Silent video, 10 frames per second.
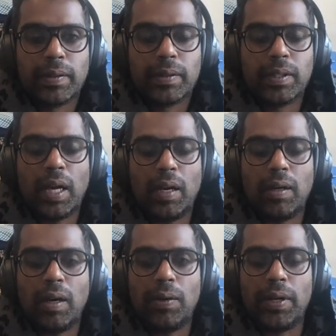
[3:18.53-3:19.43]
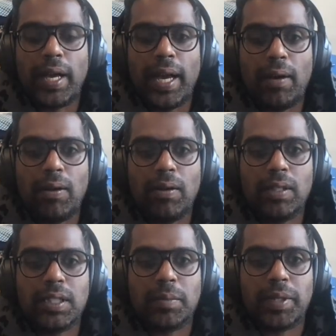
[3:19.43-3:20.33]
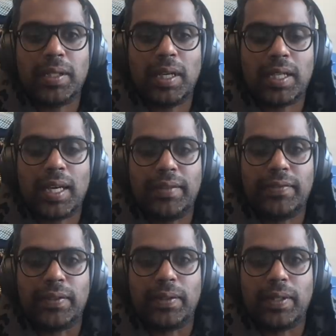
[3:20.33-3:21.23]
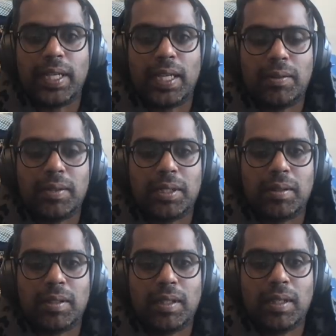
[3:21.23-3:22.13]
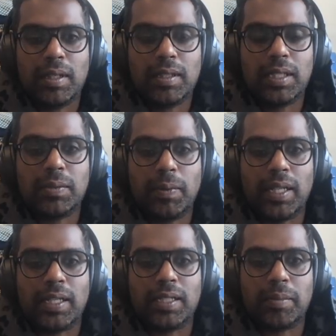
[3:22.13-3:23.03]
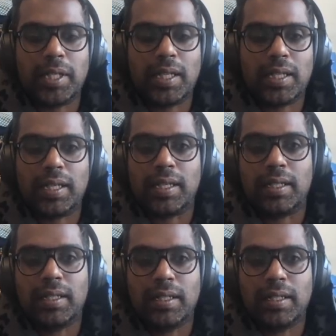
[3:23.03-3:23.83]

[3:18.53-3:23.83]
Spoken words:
So, hold on. How long has it been okay for and how long has it... Since when has it been okay?